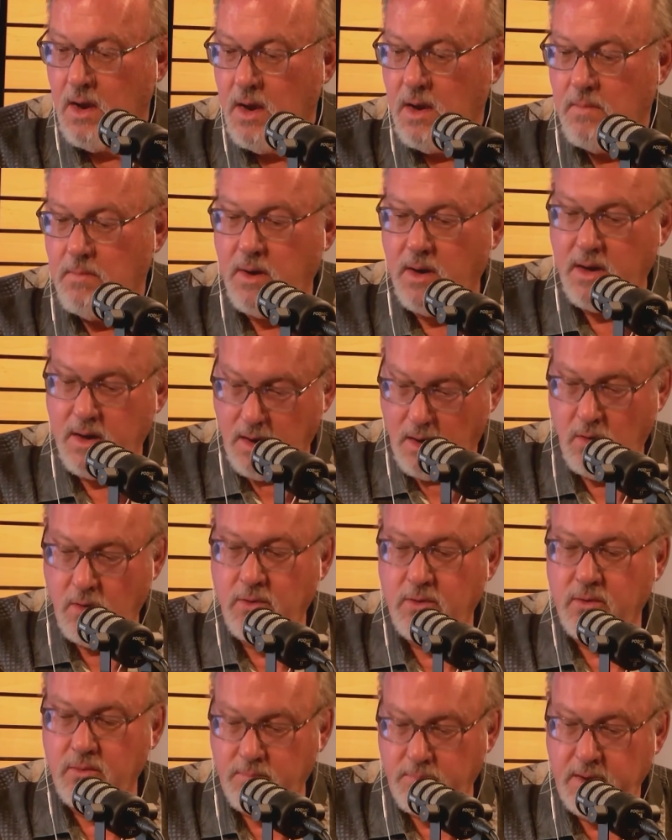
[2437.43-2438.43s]
But
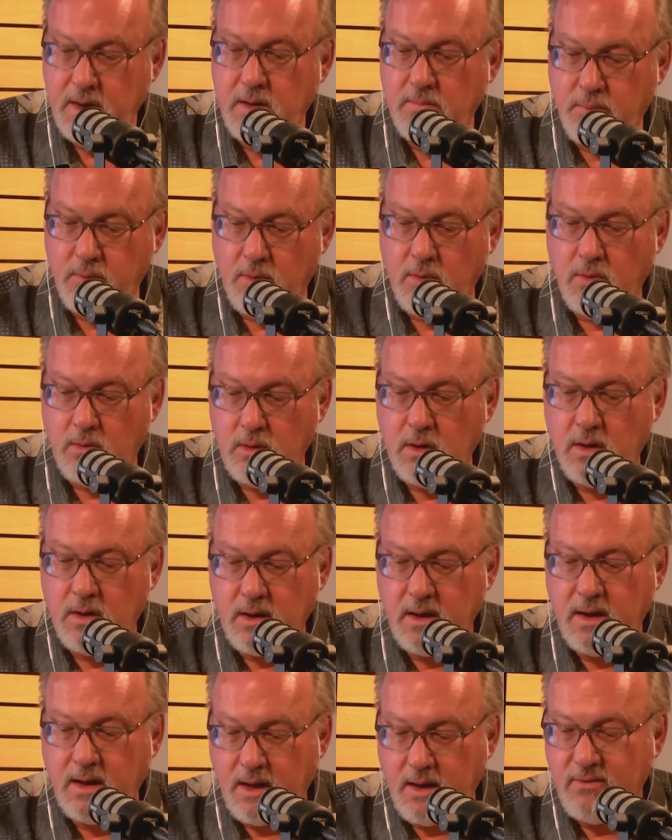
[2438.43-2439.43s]
older people
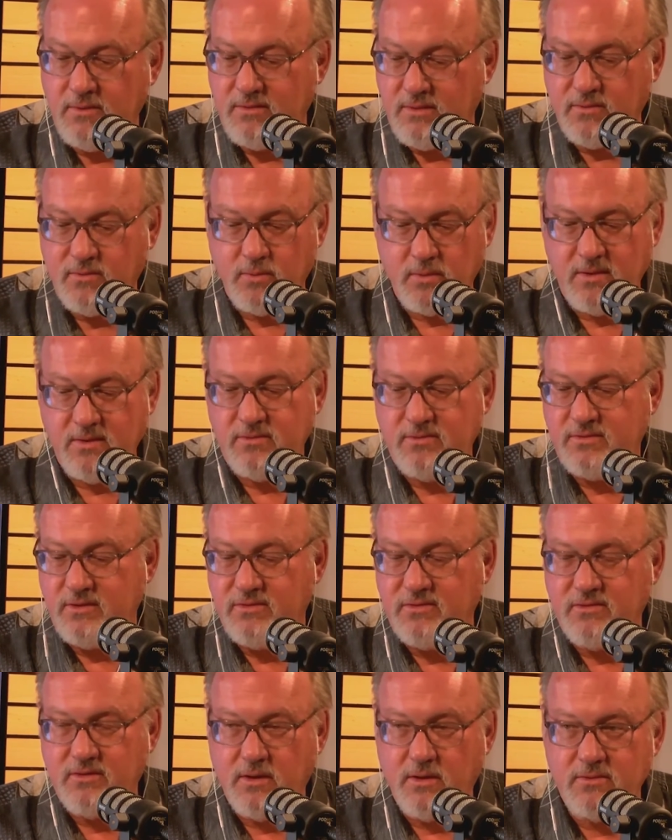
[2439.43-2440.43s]
looking at it says, well, this just
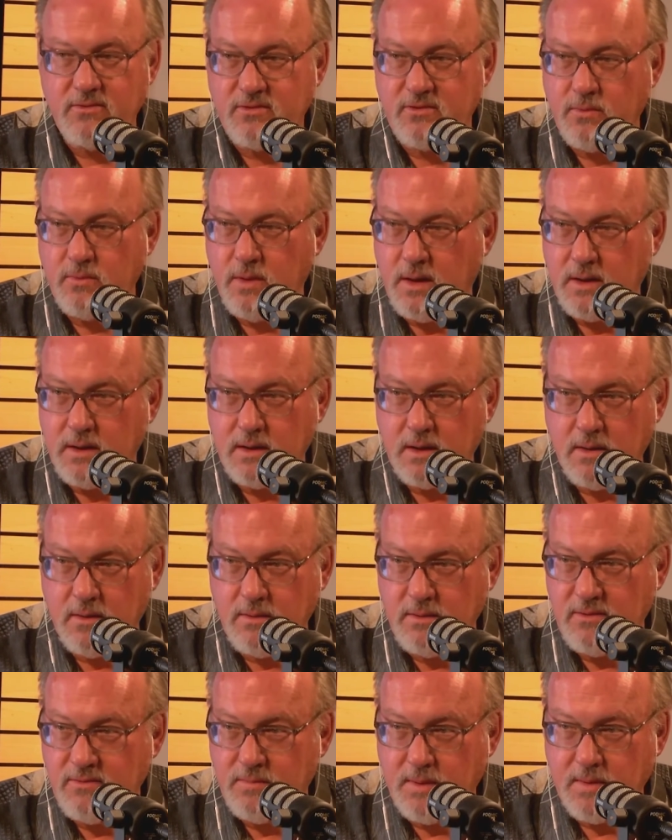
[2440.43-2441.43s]
shows you why
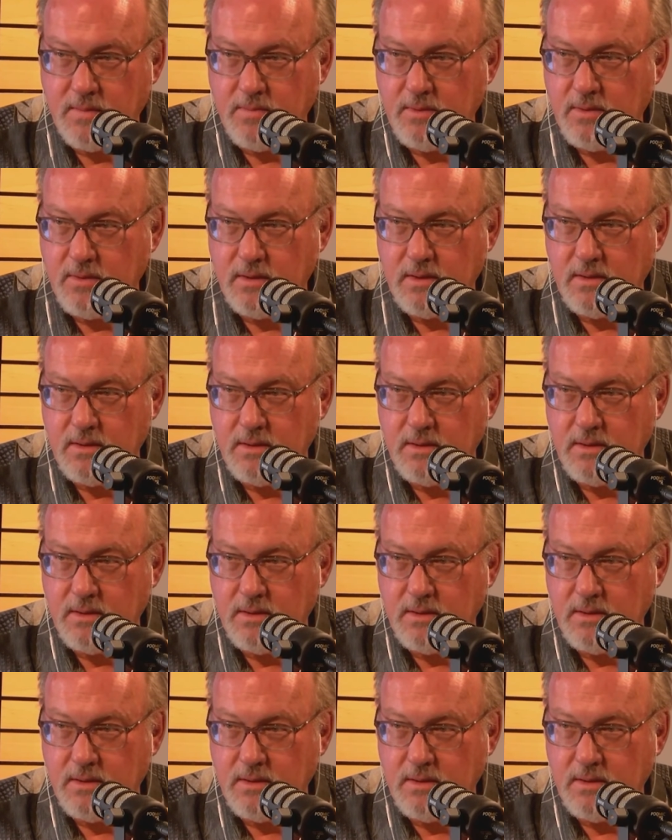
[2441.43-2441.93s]
these people they're